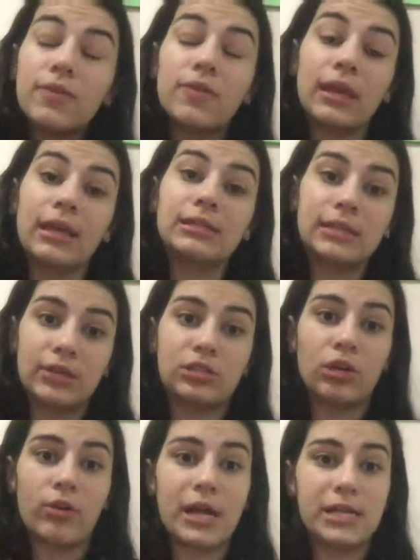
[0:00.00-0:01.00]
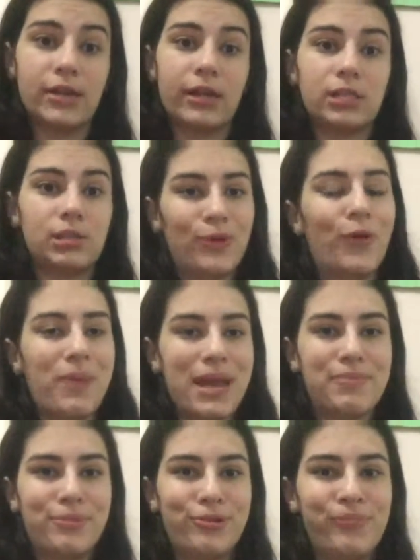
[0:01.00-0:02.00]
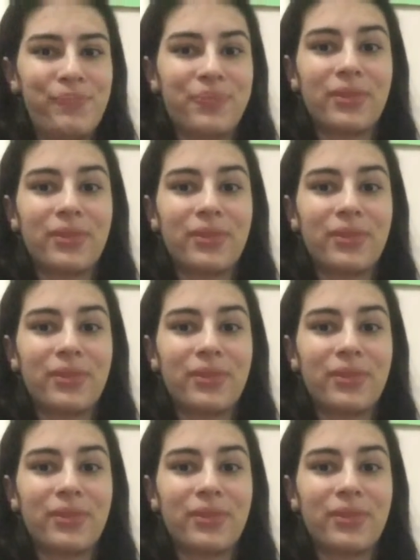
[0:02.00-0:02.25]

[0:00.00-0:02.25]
the selection criteria to more people.